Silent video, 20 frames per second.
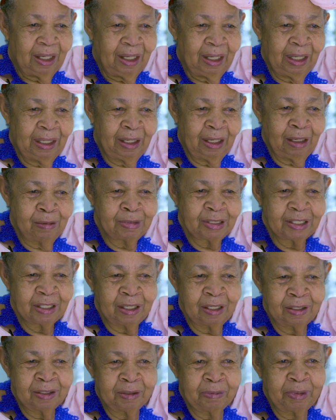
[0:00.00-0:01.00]
And I'm
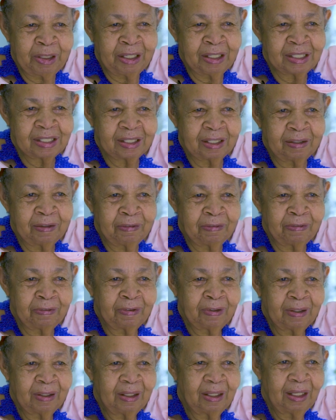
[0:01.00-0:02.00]
saying to myself,
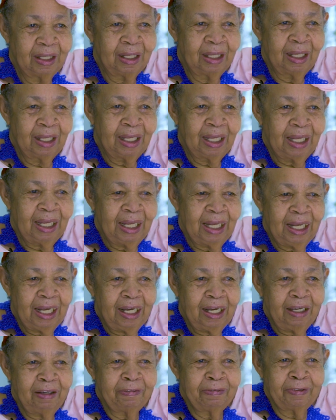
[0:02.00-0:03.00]

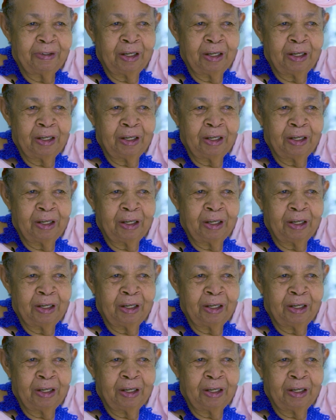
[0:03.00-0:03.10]
if